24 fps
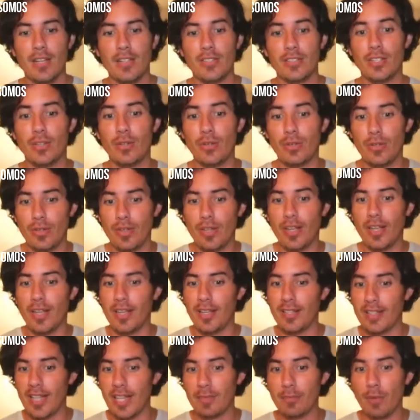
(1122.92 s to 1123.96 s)
So
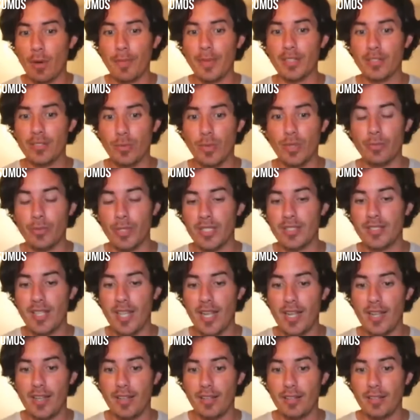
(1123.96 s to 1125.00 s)
in that moment is when we
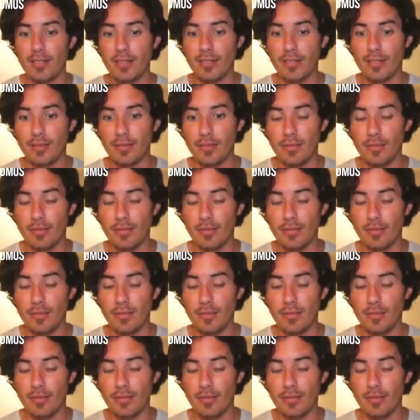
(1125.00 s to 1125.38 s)
say,